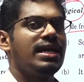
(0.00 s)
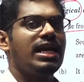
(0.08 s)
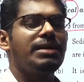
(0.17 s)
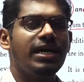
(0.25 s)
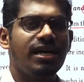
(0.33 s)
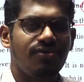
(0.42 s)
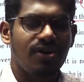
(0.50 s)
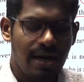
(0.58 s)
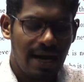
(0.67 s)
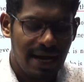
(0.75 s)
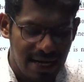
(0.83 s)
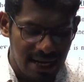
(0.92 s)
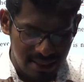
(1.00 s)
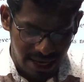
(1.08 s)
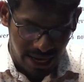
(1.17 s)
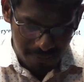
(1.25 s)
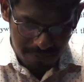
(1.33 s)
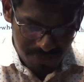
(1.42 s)
let me give you an idea
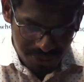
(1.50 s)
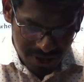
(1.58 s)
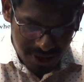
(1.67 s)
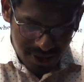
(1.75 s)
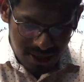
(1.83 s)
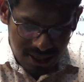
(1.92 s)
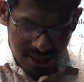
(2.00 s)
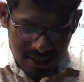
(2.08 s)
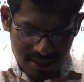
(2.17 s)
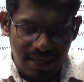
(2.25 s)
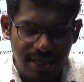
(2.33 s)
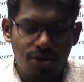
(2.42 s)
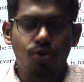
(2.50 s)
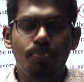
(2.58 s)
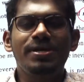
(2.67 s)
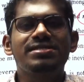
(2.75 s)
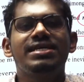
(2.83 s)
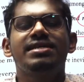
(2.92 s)
that, see,
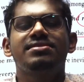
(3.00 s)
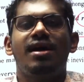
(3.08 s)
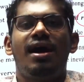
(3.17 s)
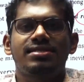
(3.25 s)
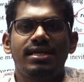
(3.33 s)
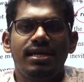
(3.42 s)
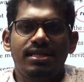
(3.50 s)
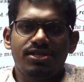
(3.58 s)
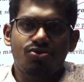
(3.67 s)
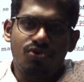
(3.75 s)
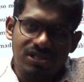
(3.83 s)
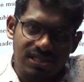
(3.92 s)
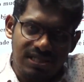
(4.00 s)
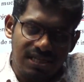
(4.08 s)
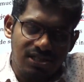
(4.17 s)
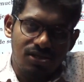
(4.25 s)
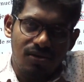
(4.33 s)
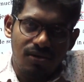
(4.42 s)
UPSC is asking these
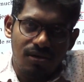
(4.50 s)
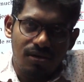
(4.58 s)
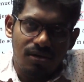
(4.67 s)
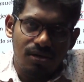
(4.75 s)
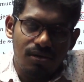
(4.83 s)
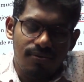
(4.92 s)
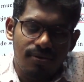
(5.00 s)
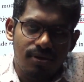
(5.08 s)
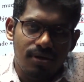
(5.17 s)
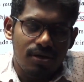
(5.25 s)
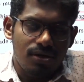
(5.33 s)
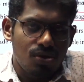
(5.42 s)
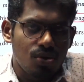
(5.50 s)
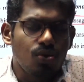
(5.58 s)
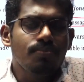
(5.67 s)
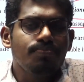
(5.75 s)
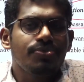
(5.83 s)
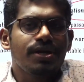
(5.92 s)
questions
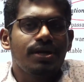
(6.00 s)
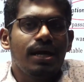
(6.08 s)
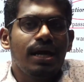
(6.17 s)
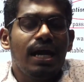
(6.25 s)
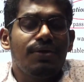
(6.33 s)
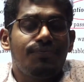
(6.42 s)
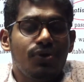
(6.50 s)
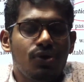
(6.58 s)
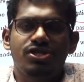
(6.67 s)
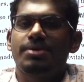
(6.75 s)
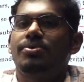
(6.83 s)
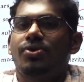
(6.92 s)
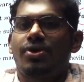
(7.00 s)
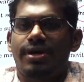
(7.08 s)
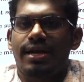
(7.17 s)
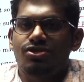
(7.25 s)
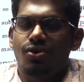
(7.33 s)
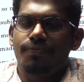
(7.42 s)
to a future
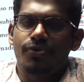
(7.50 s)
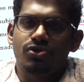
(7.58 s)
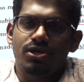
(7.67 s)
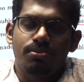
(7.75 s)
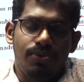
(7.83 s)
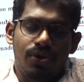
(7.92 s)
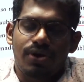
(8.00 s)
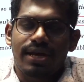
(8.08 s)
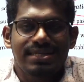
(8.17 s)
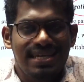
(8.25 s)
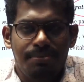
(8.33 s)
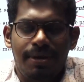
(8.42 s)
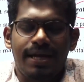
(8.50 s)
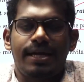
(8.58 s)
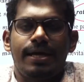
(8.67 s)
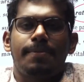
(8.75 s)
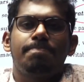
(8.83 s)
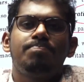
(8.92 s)
bureaucrats or future bureaucrats in making.